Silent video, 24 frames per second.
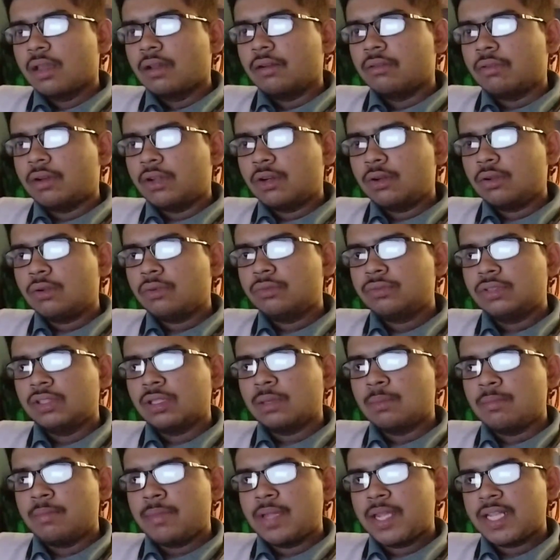One of
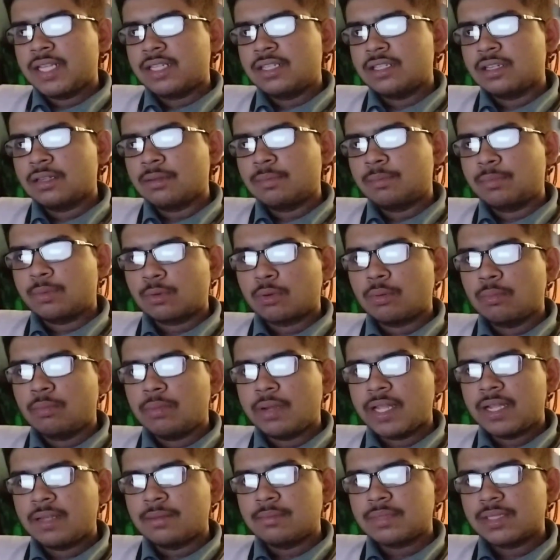the major
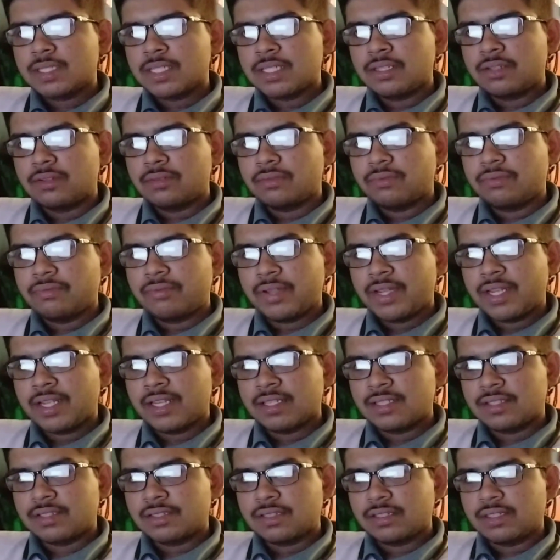problems it
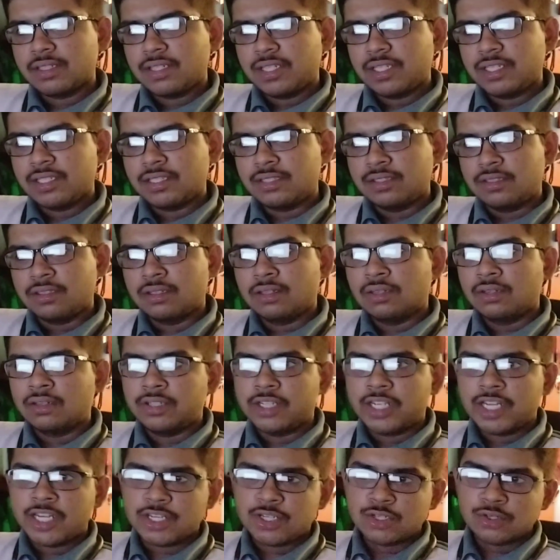faces is
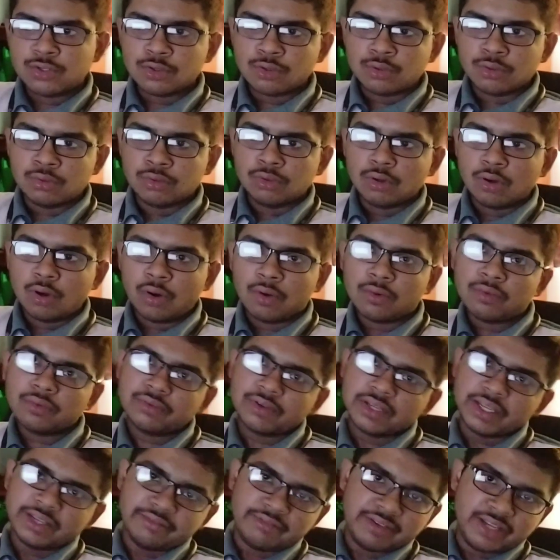the issue
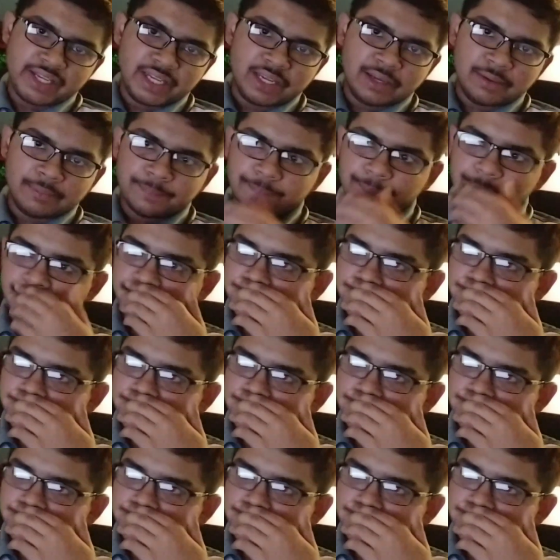of EVM.